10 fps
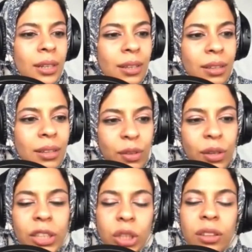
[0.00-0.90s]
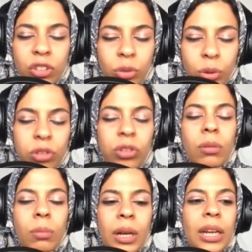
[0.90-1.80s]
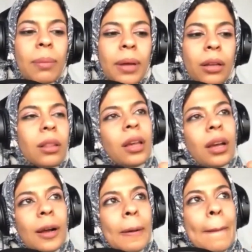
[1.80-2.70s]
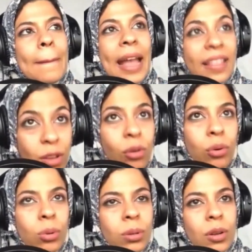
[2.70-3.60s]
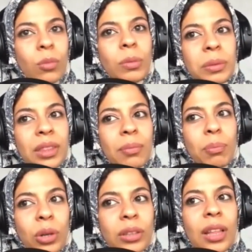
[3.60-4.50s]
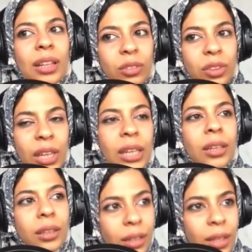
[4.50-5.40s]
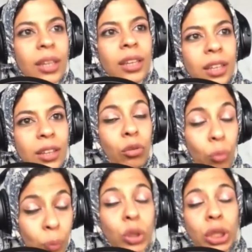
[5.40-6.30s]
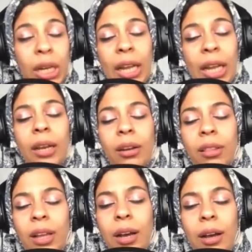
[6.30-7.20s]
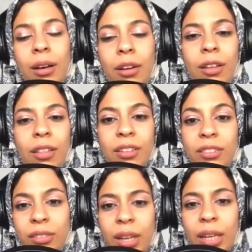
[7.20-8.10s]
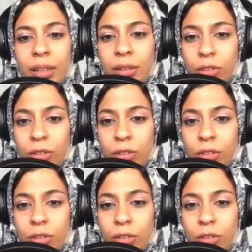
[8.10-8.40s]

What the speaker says: if you can share the thoughts in your mind about the end goal, or maybe the point that you think to push again the design.